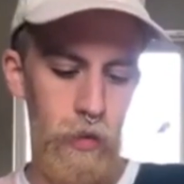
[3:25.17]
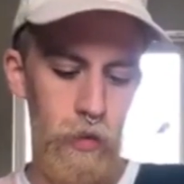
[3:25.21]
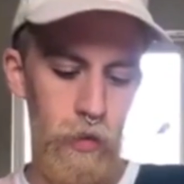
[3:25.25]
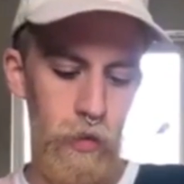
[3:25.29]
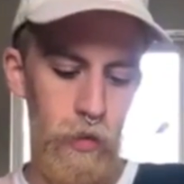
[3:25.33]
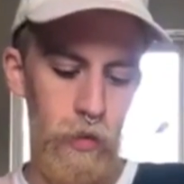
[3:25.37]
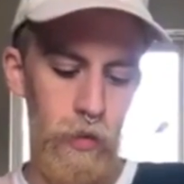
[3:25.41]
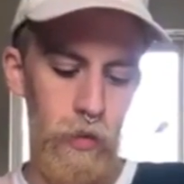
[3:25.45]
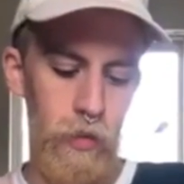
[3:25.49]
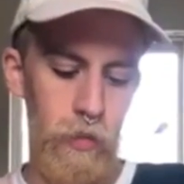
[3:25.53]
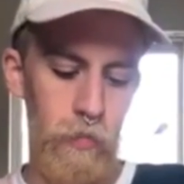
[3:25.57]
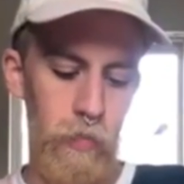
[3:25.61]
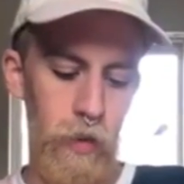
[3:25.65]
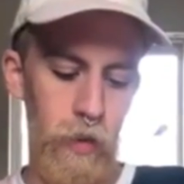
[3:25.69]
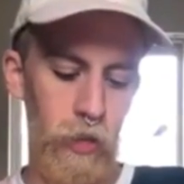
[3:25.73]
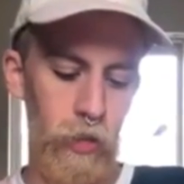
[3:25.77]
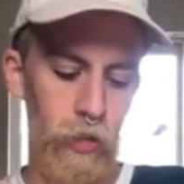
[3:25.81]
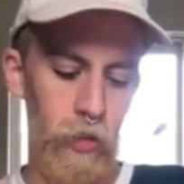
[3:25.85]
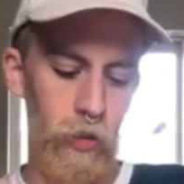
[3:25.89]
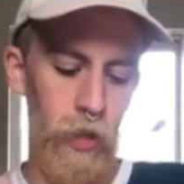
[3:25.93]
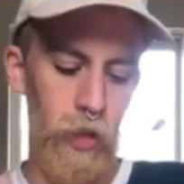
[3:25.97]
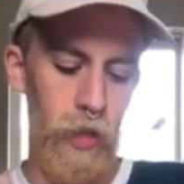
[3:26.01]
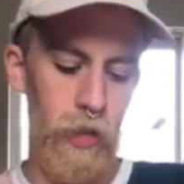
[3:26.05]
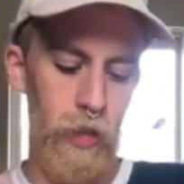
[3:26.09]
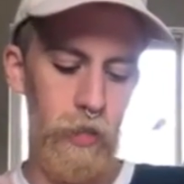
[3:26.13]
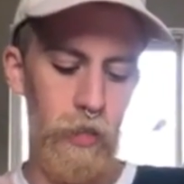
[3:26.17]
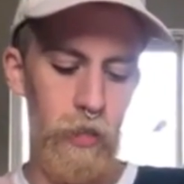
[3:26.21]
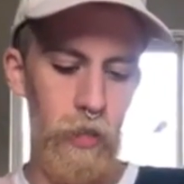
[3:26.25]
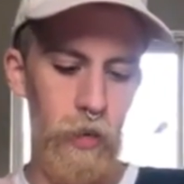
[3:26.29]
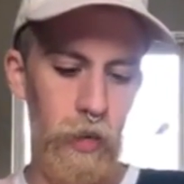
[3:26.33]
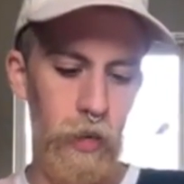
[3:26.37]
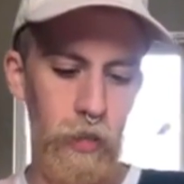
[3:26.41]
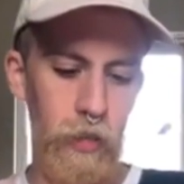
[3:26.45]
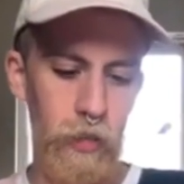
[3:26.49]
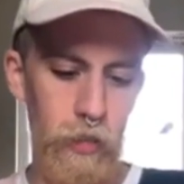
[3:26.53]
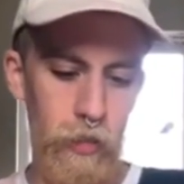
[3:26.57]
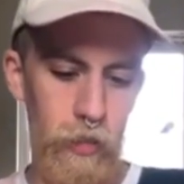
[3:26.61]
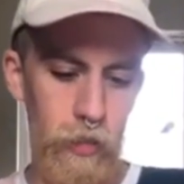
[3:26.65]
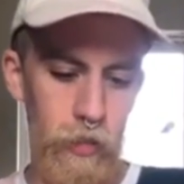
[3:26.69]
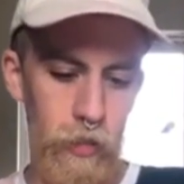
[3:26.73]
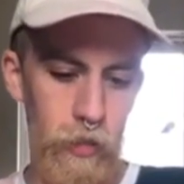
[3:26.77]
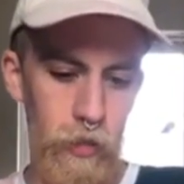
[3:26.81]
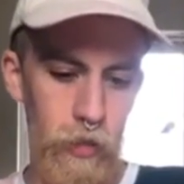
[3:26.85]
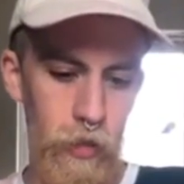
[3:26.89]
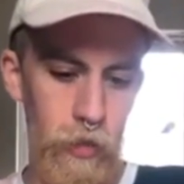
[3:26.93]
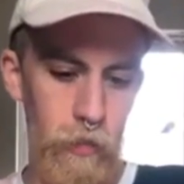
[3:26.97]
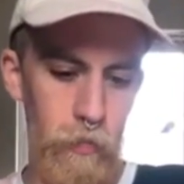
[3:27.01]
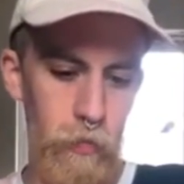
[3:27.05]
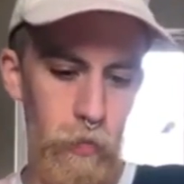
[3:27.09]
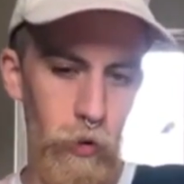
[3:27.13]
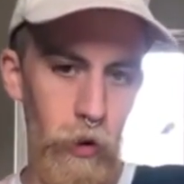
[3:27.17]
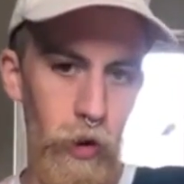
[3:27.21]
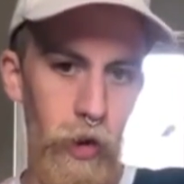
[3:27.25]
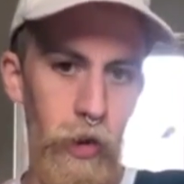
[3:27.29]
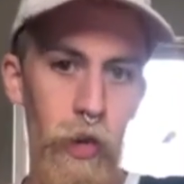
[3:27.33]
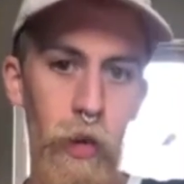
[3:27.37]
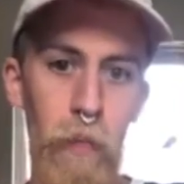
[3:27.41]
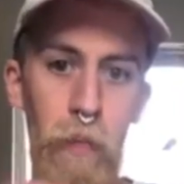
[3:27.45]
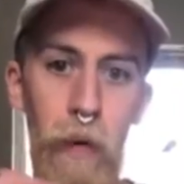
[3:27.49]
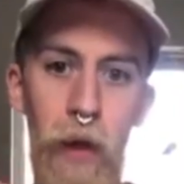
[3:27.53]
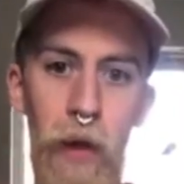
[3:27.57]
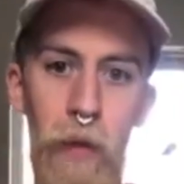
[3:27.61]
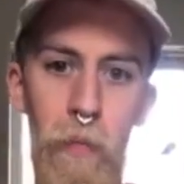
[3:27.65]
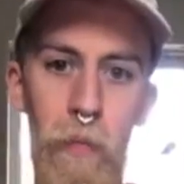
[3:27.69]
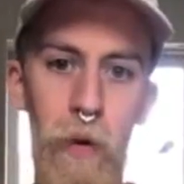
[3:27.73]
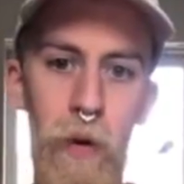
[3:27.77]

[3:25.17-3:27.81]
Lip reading: Make sure that's nice in your paper.